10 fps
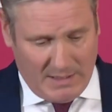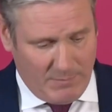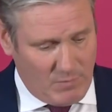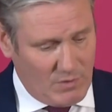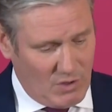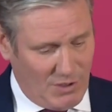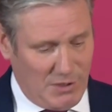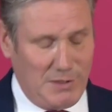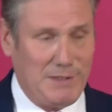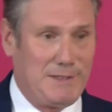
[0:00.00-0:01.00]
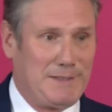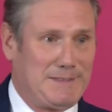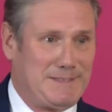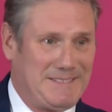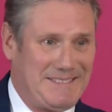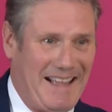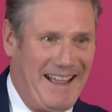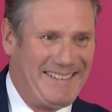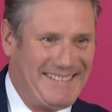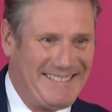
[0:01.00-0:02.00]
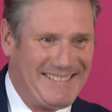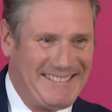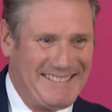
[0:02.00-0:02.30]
I just want one more, and then I promise